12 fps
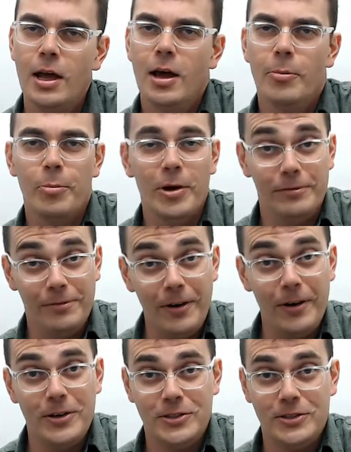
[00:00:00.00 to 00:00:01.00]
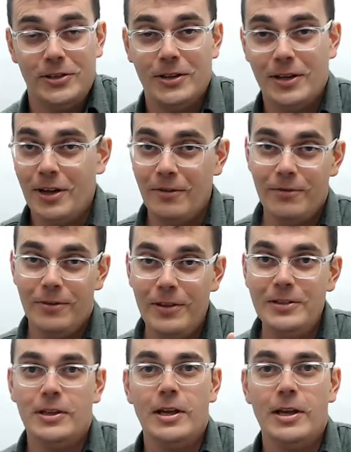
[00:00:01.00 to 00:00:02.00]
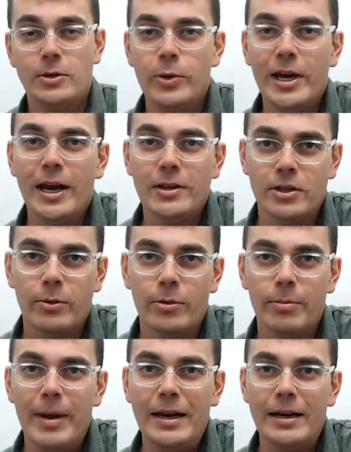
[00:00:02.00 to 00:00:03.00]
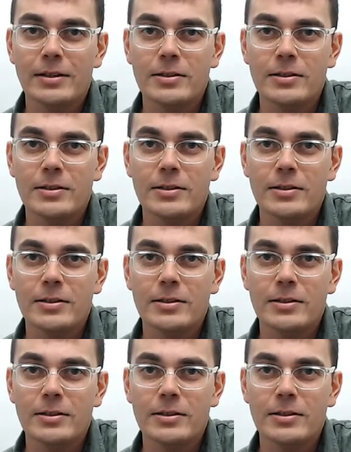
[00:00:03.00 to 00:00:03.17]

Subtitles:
But first, for this lesson, we got to start with maintenance.